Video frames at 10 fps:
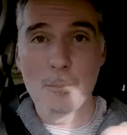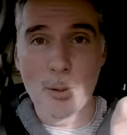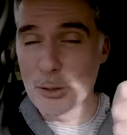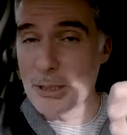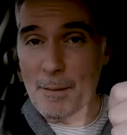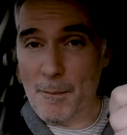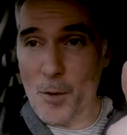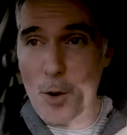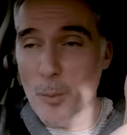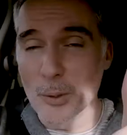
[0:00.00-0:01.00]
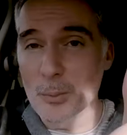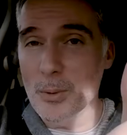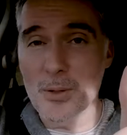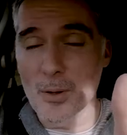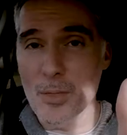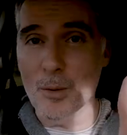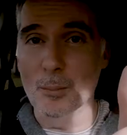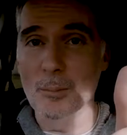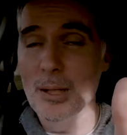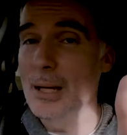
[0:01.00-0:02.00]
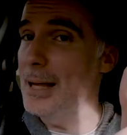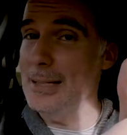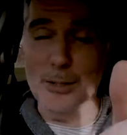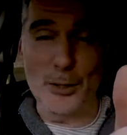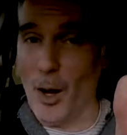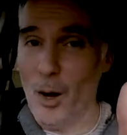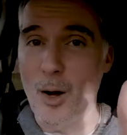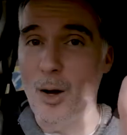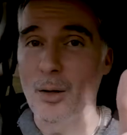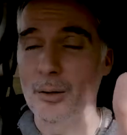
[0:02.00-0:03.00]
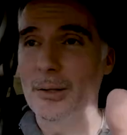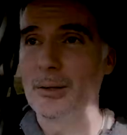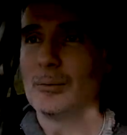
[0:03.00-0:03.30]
Pushing forward with your thumb is not hard.